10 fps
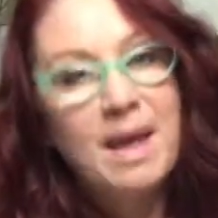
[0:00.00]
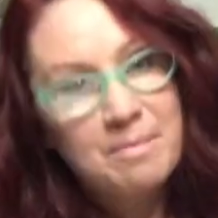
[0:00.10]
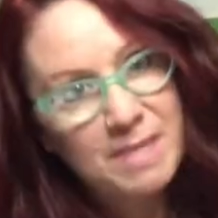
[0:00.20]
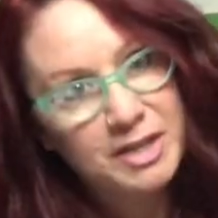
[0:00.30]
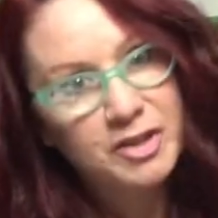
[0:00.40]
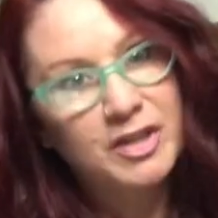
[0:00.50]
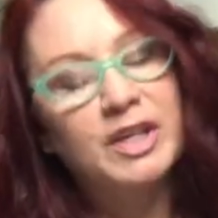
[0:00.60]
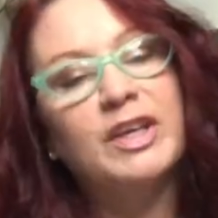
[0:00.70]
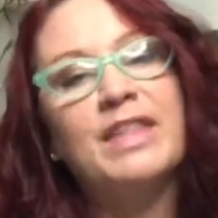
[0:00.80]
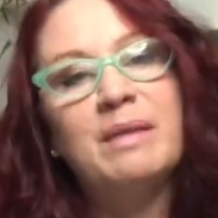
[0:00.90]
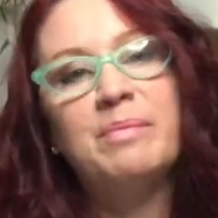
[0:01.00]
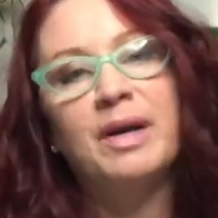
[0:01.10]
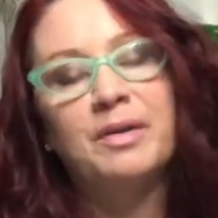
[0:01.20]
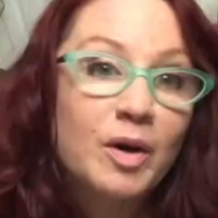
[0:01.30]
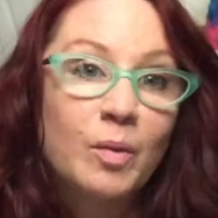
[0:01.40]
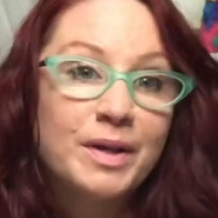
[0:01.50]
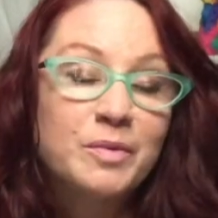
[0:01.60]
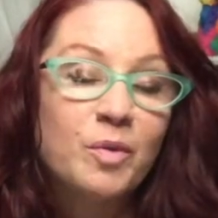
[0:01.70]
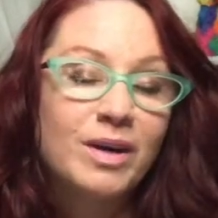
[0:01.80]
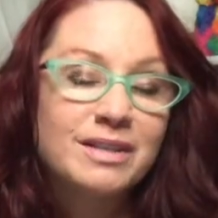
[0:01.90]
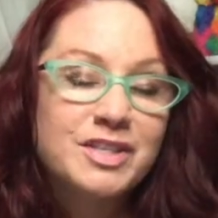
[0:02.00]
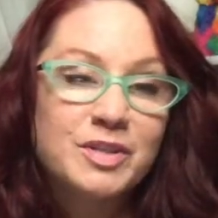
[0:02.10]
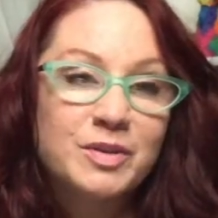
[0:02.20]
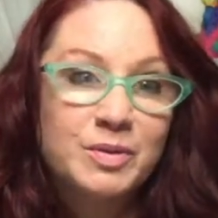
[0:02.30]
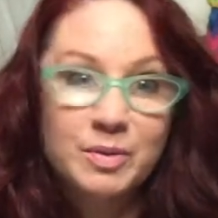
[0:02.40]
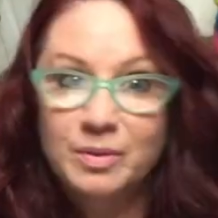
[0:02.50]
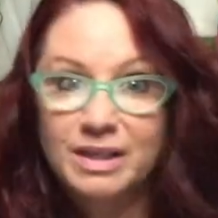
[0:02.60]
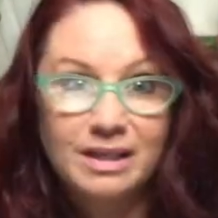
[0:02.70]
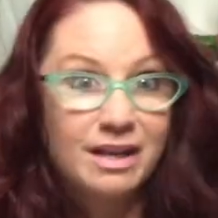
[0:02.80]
Make sure that you hit that bell. You're going to want to